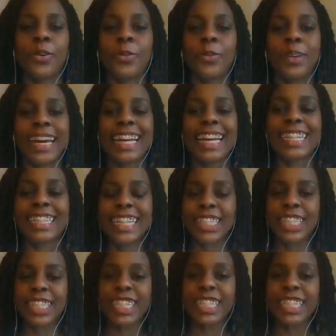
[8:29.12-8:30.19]
in
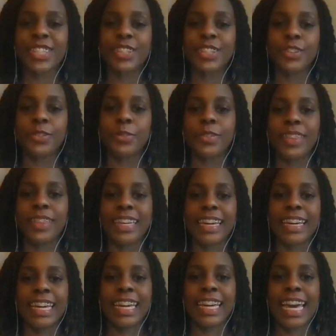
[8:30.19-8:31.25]
addition to
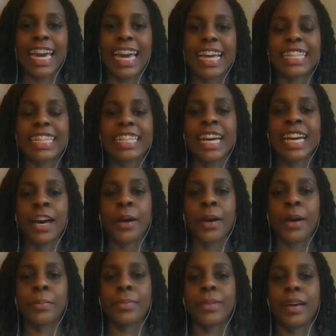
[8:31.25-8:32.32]
the
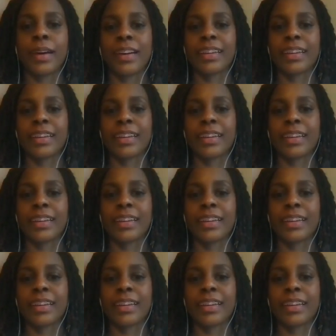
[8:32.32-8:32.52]
income